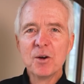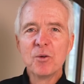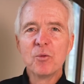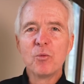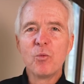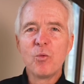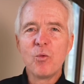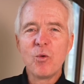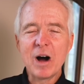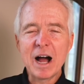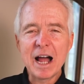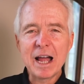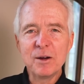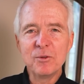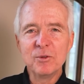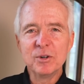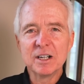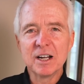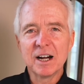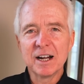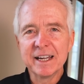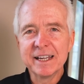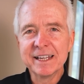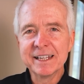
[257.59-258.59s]
why
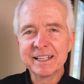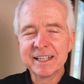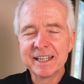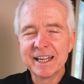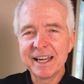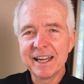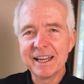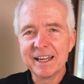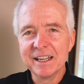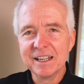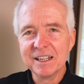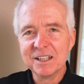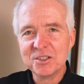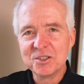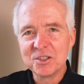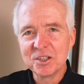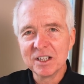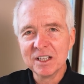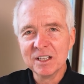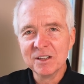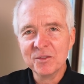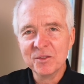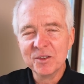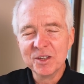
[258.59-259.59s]
would I engage
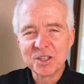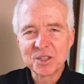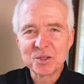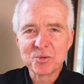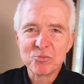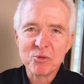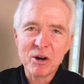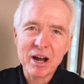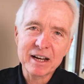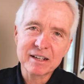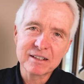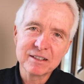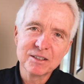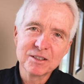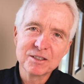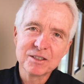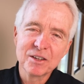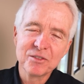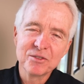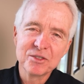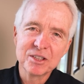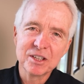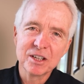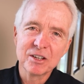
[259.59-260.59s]
in this practice
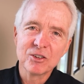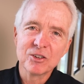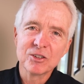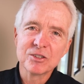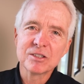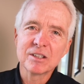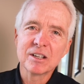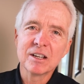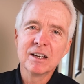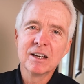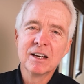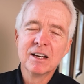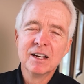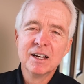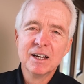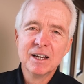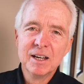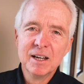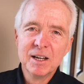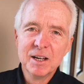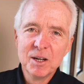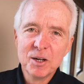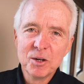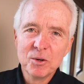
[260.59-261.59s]
of secrecy?
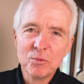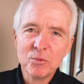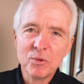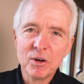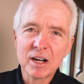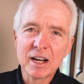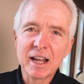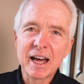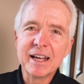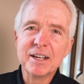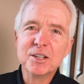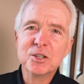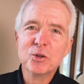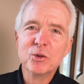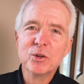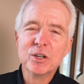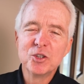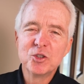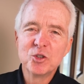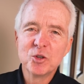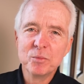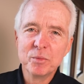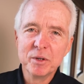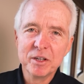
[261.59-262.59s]
Well, I do
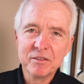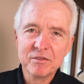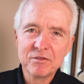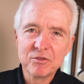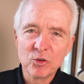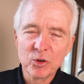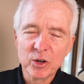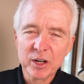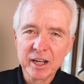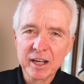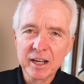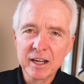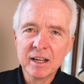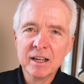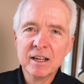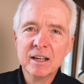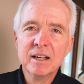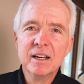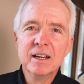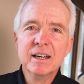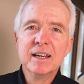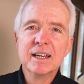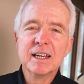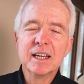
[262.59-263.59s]
it to be free,
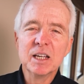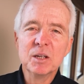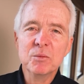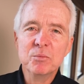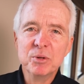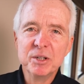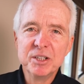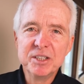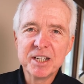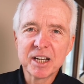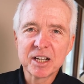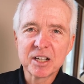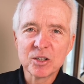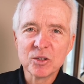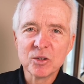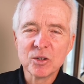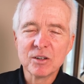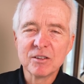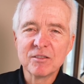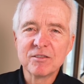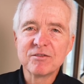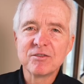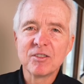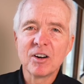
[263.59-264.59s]
in
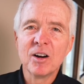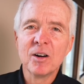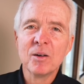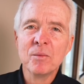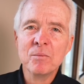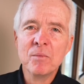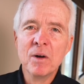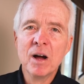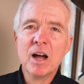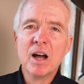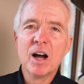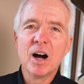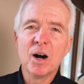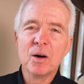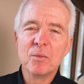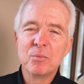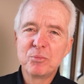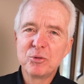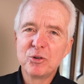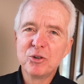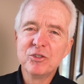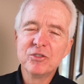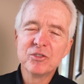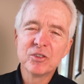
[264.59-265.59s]
particular from
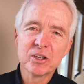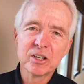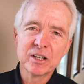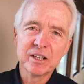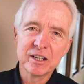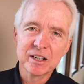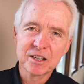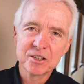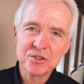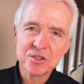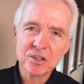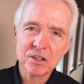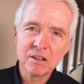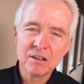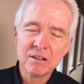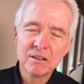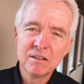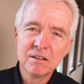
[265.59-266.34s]
approval addiction.